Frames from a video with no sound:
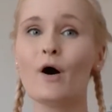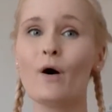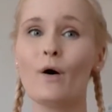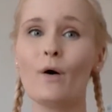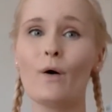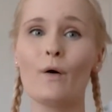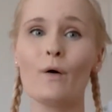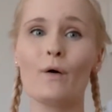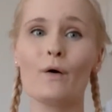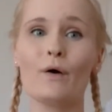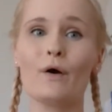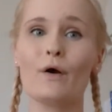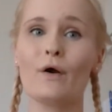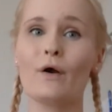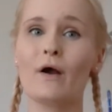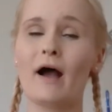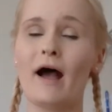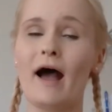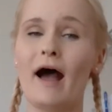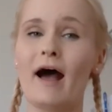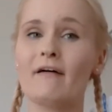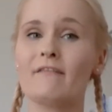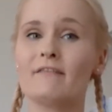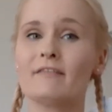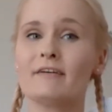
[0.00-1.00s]
or
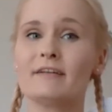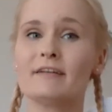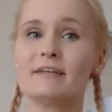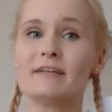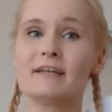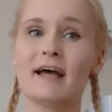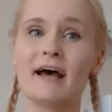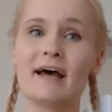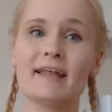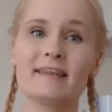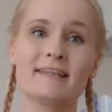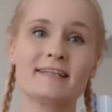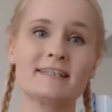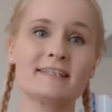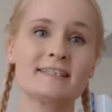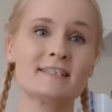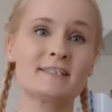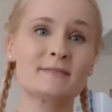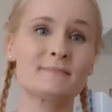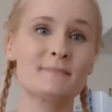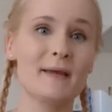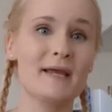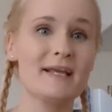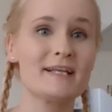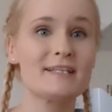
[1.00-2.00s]
haven't had the
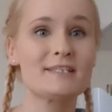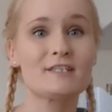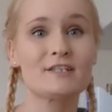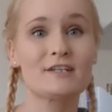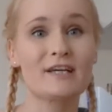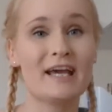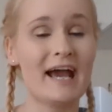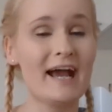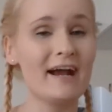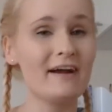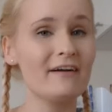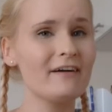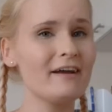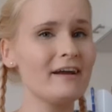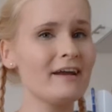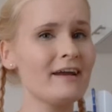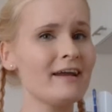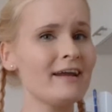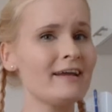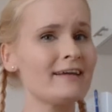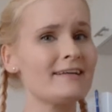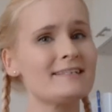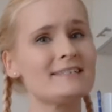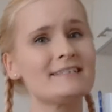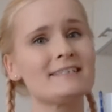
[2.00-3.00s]
space to carry
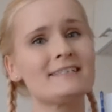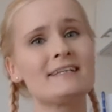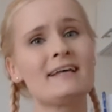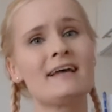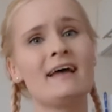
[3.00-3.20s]
it